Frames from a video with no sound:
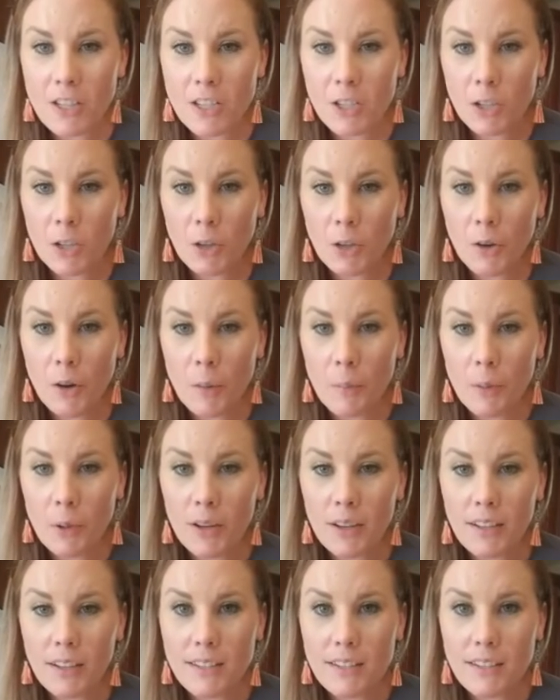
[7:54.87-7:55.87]
to
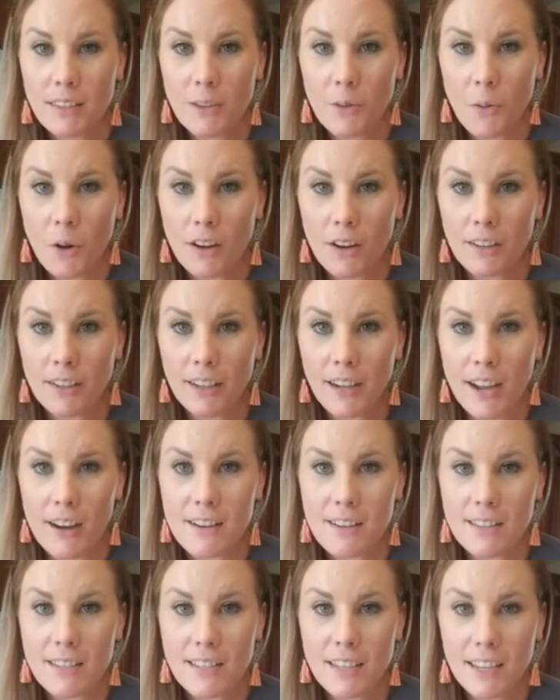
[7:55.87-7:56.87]
put the water
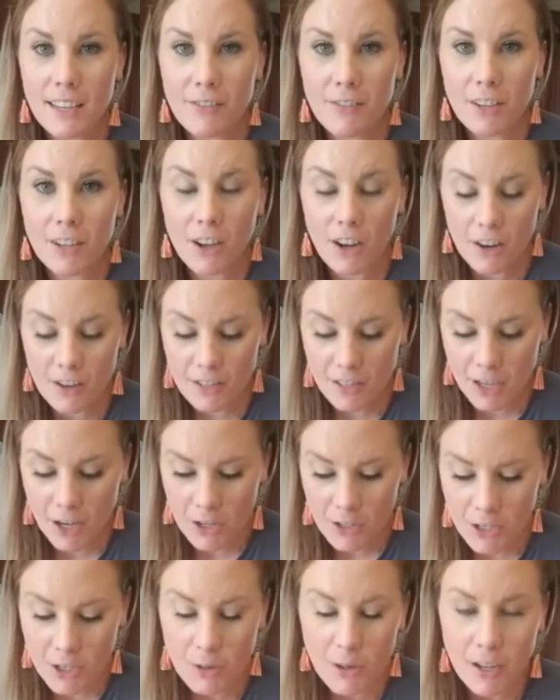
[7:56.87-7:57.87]
down and see if the dogs go to